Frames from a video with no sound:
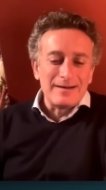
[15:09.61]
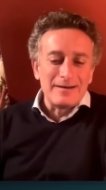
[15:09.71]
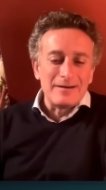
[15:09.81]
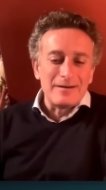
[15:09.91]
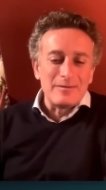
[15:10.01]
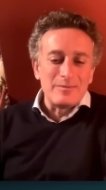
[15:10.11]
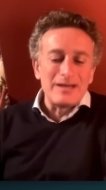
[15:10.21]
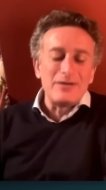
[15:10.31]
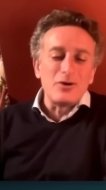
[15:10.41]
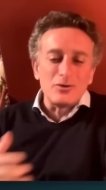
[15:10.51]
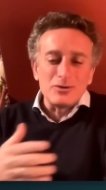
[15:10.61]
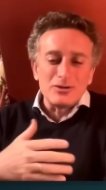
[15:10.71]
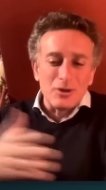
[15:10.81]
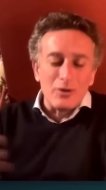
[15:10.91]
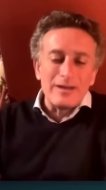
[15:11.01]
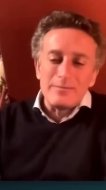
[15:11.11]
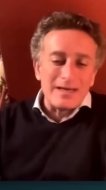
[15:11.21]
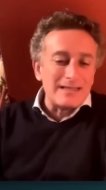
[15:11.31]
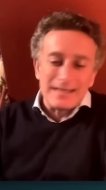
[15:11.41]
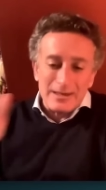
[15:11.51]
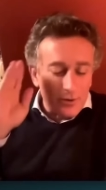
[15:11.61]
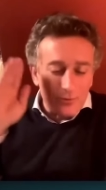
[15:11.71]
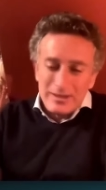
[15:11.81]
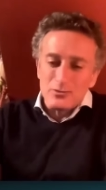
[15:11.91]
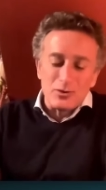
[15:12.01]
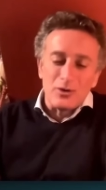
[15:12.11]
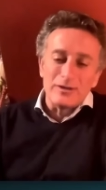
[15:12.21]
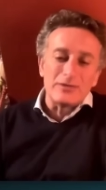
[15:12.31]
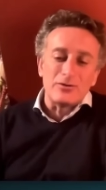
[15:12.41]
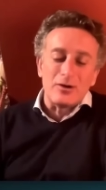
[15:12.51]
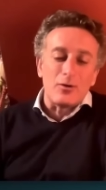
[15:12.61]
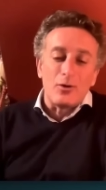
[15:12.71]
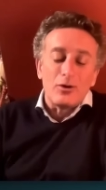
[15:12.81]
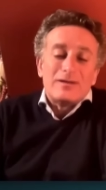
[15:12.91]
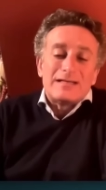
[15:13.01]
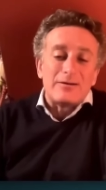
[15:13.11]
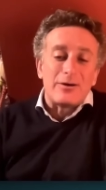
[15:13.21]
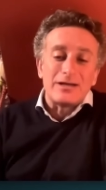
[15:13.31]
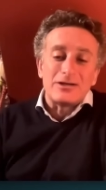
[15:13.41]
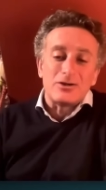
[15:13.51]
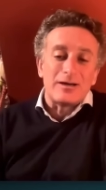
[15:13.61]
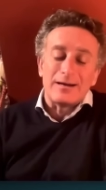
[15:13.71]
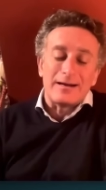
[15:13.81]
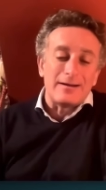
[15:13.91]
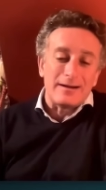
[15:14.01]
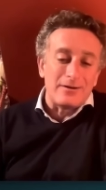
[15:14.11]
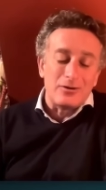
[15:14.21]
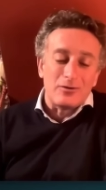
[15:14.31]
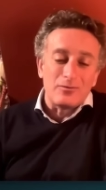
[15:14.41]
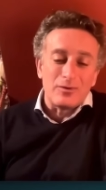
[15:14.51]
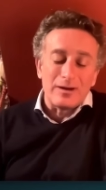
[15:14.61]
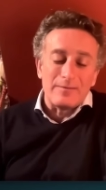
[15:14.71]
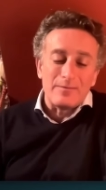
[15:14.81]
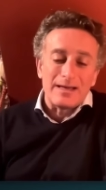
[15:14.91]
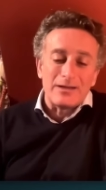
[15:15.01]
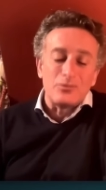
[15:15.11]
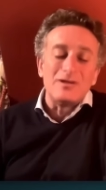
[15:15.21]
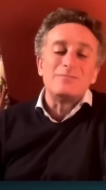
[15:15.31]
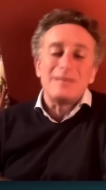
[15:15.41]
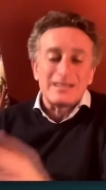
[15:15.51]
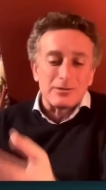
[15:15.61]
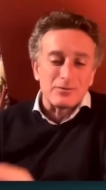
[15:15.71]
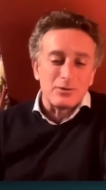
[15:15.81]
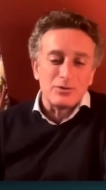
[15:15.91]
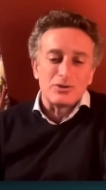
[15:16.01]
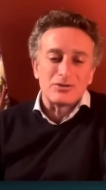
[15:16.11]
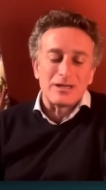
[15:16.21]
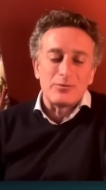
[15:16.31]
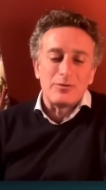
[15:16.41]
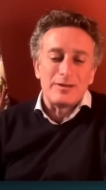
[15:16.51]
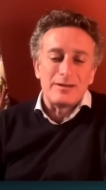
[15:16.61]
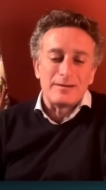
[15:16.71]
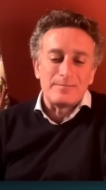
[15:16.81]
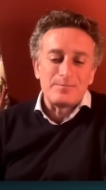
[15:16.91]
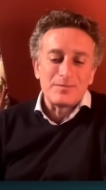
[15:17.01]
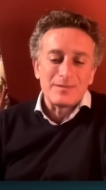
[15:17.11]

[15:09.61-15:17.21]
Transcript: but you know, slowly, basically, what we need to go is all on the same direction, and you know, get to this mix of solutions that will be